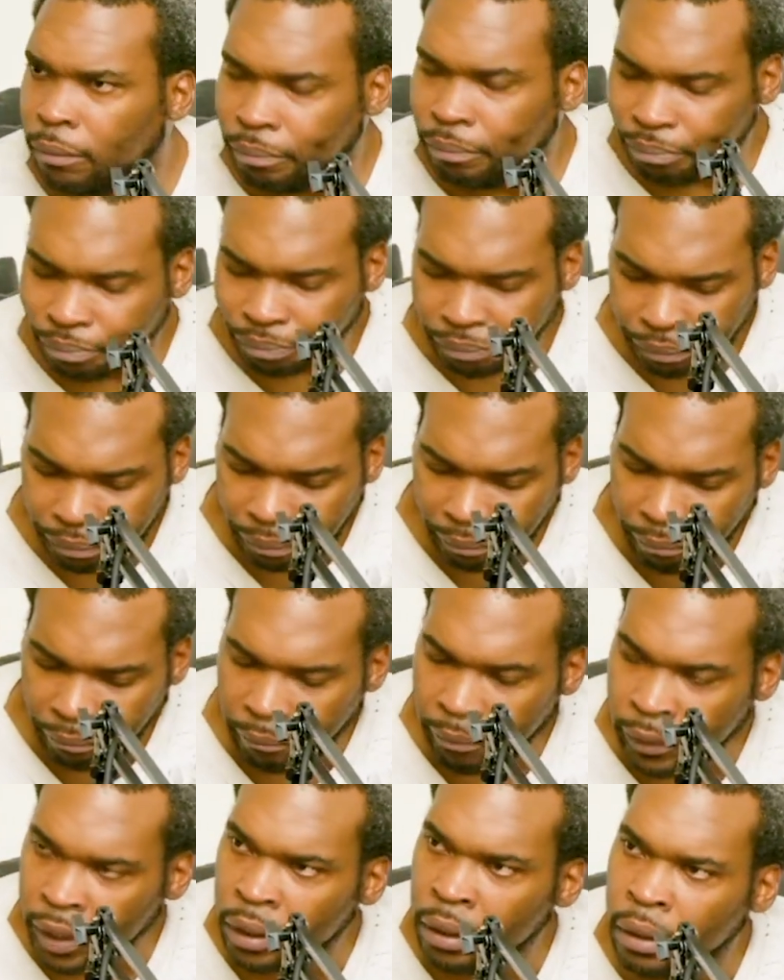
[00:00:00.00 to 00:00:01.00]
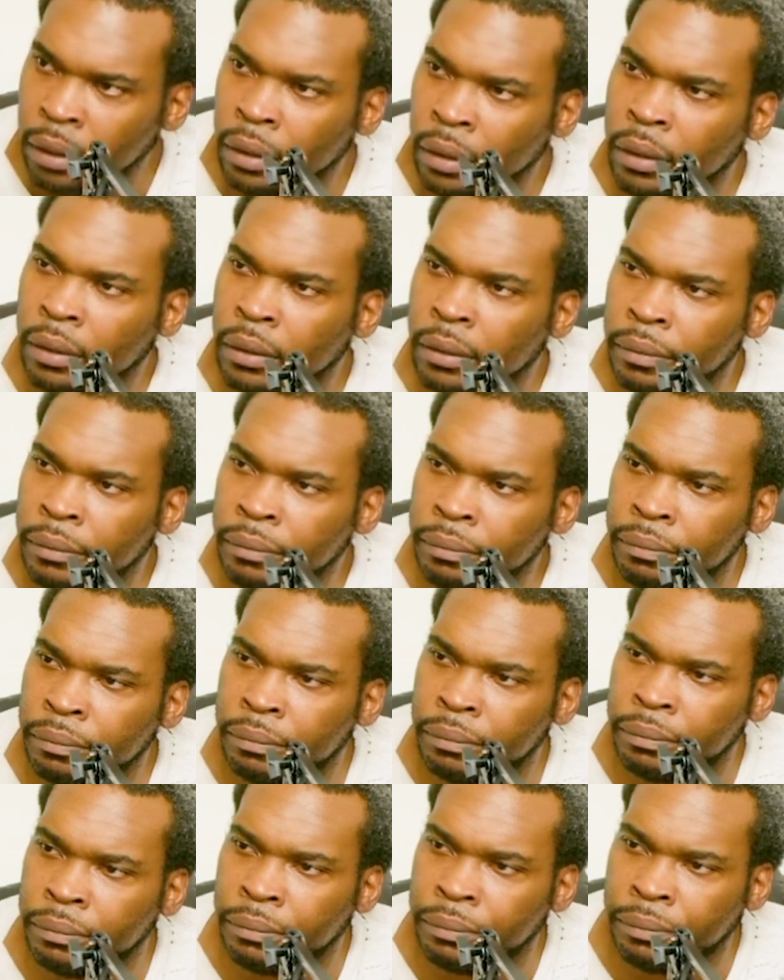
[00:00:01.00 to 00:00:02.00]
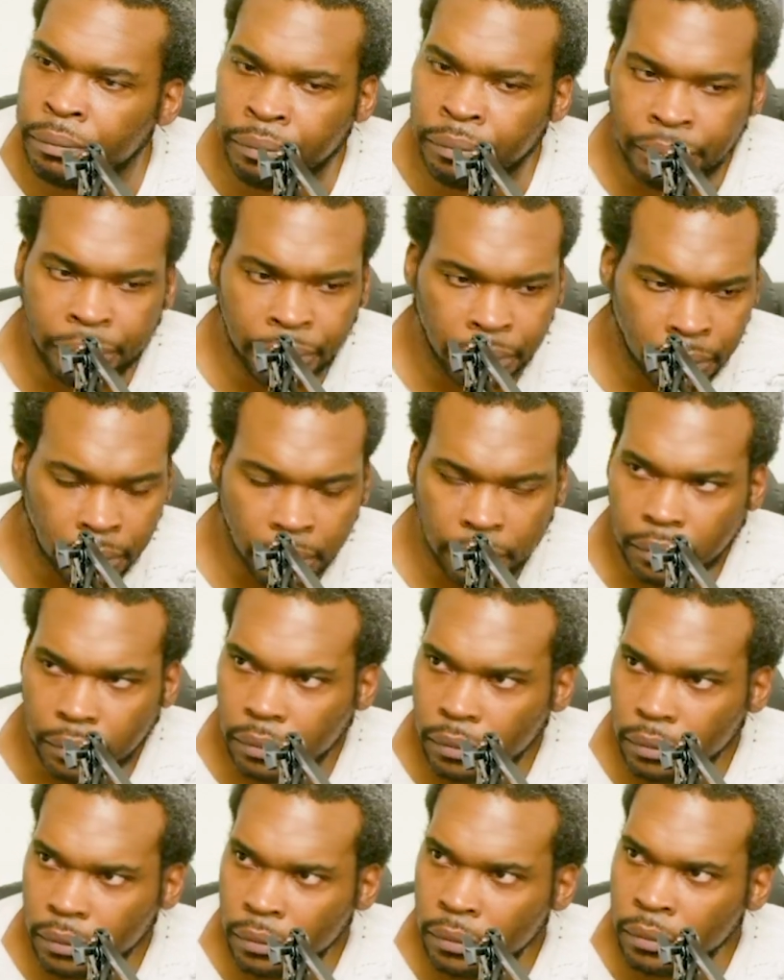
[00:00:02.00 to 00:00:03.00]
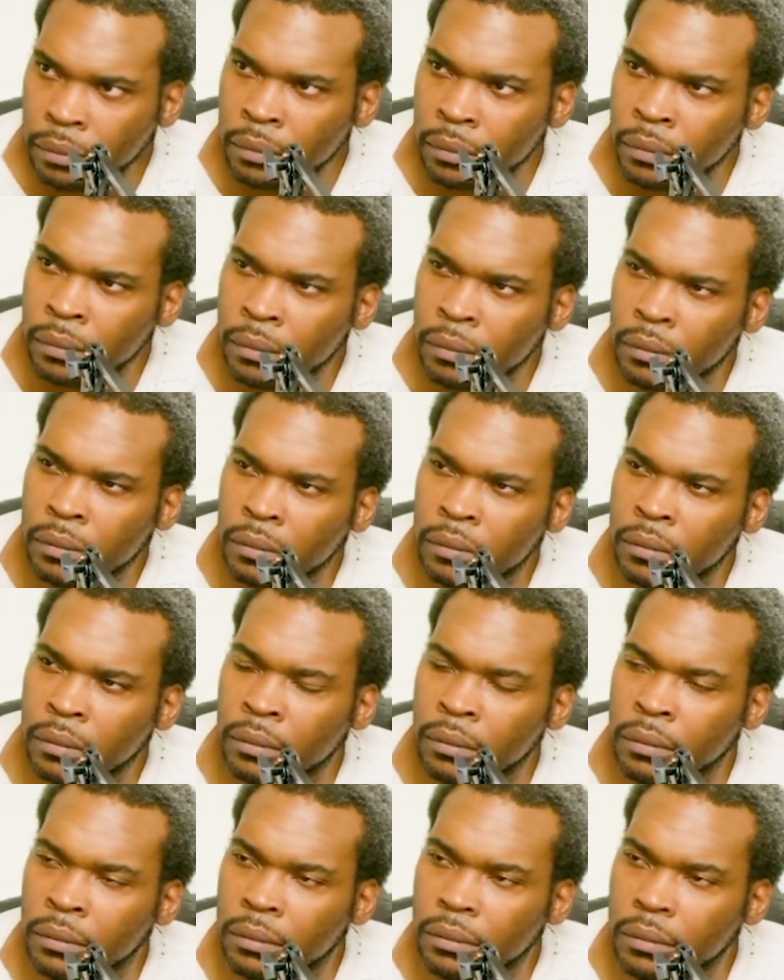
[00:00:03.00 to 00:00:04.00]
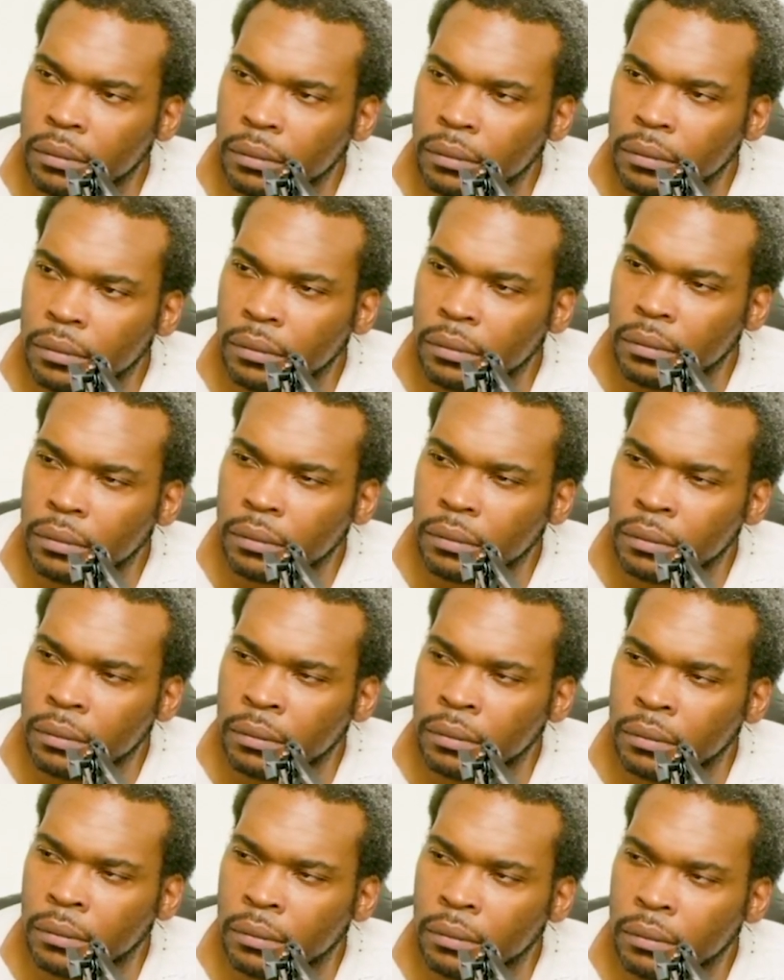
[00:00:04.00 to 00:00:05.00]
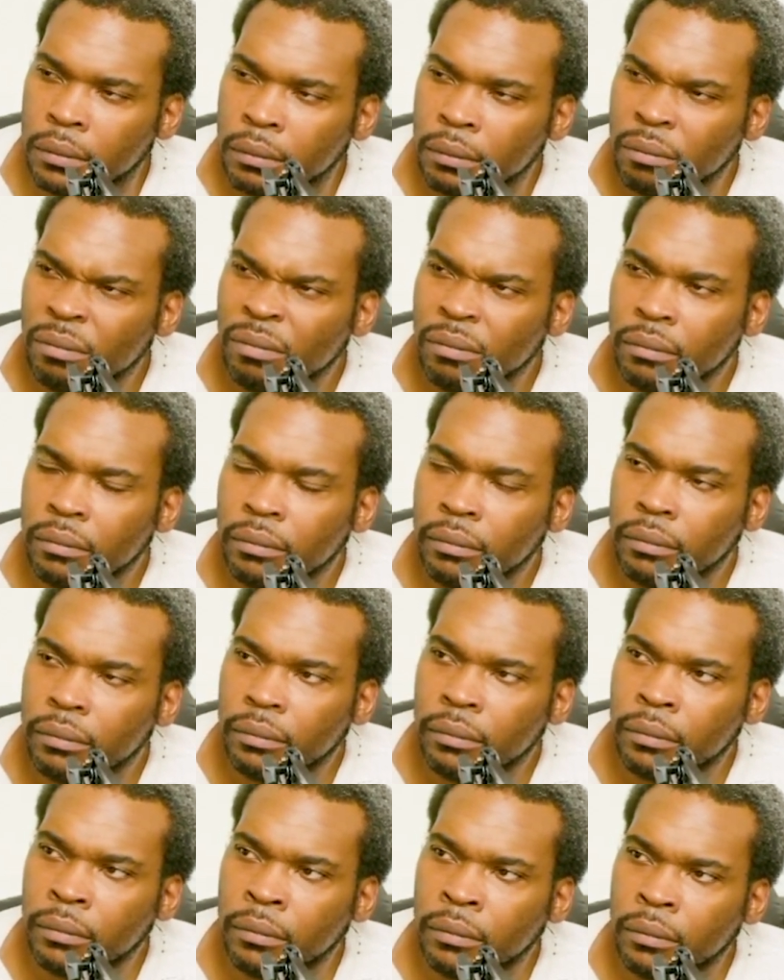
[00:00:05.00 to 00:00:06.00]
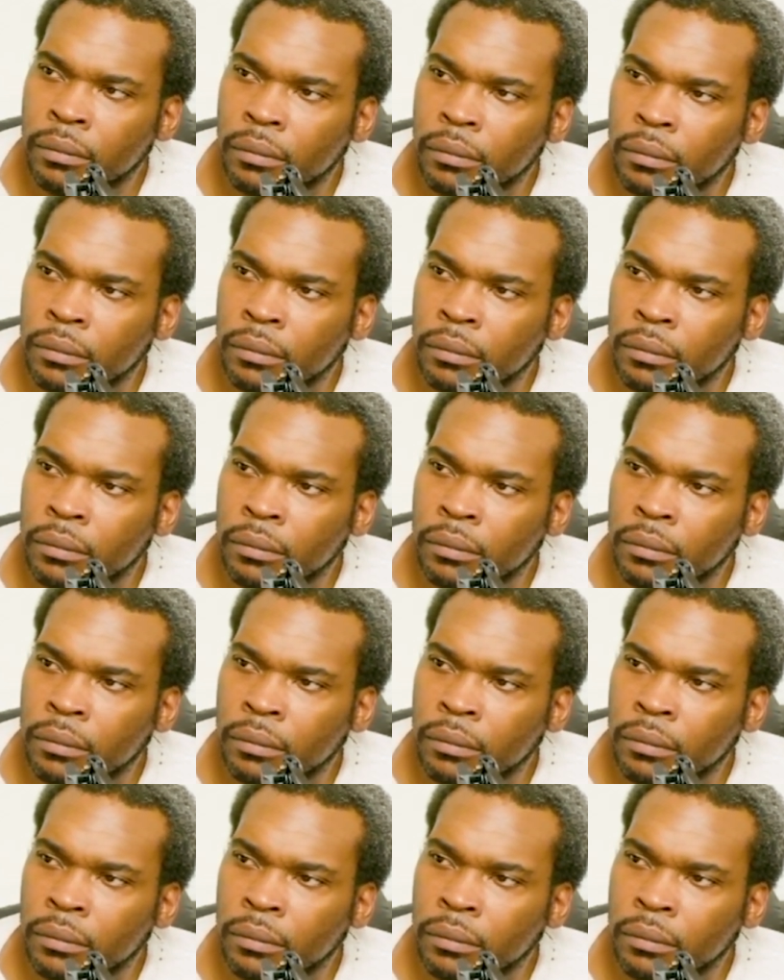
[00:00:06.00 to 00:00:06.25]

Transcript: No words are spoken by the person on screen.